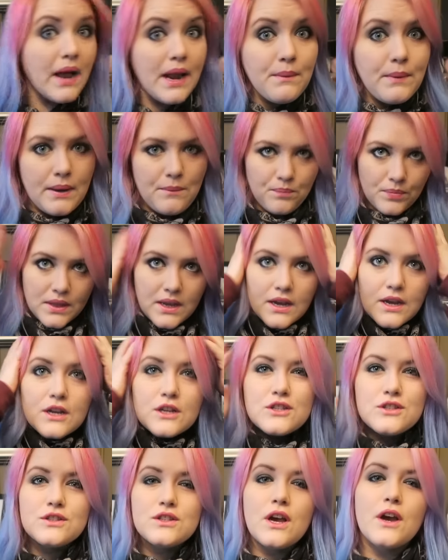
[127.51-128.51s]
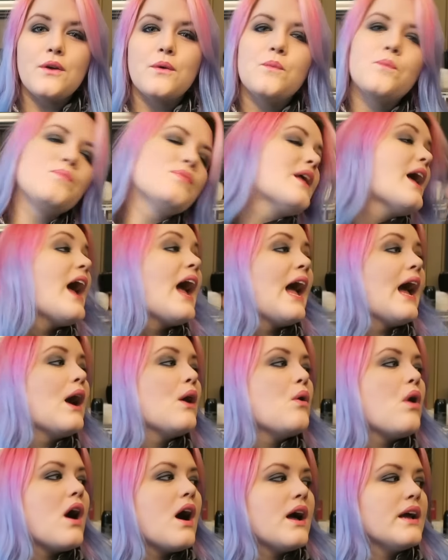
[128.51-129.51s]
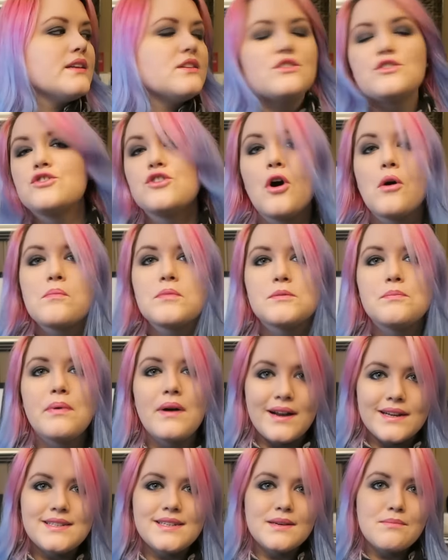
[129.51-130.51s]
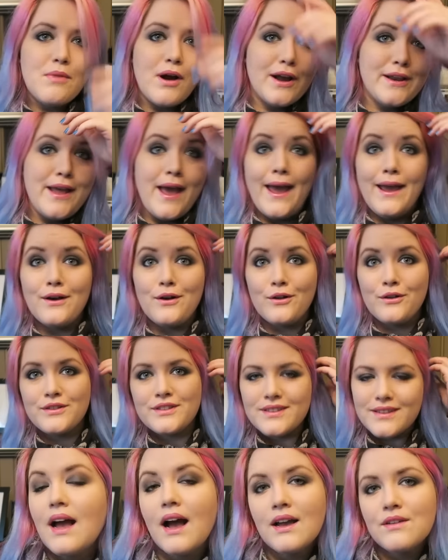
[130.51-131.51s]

Anyway, so how I stopped biting my nails.